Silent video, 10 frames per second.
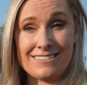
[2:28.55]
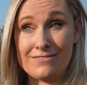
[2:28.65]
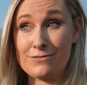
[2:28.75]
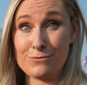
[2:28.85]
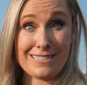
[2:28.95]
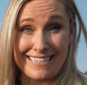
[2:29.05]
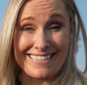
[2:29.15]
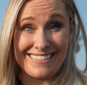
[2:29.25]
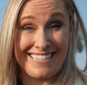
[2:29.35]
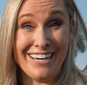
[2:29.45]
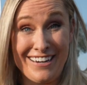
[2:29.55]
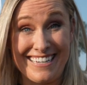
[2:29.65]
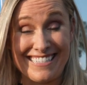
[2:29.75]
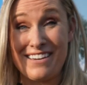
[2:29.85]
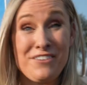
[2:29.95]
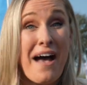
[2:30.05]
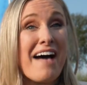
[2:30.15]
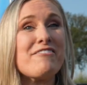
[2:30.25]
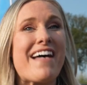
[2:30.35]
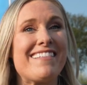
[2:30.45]
Really, seriously, if you
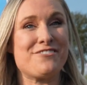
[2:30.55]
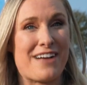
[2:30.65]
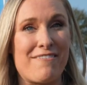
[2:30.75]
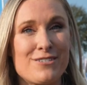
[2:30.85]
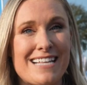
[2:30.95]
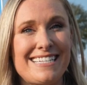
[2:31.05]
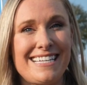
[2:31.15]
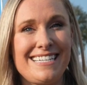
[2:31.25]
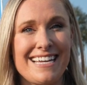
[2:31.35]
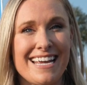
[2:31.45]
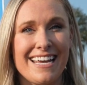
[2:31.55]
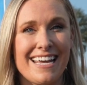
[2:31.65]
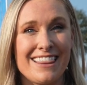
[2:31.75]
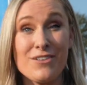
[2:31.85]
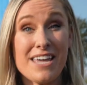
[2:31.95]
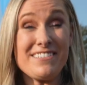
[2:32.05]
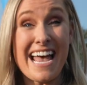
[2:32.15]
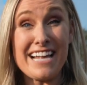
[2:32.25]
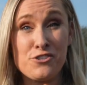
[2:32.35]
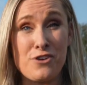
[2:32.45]
have a valid driver's license, they'll give
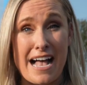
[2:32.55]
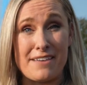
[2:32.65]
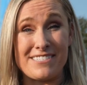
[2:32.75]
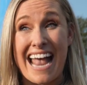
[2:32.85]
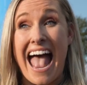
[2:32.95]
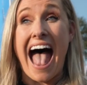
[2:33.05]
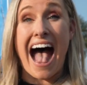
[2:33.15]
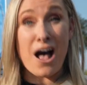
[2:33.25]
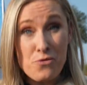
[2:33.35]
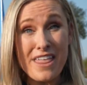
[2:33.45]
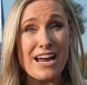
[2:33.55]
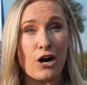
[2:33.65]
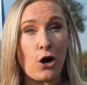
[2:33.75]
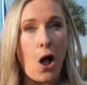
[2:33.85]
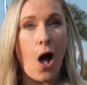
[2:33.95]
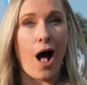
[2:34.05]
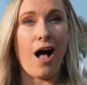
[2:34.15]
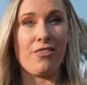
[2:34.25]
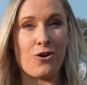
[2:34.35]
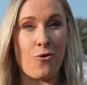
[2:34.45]
test drives out there on the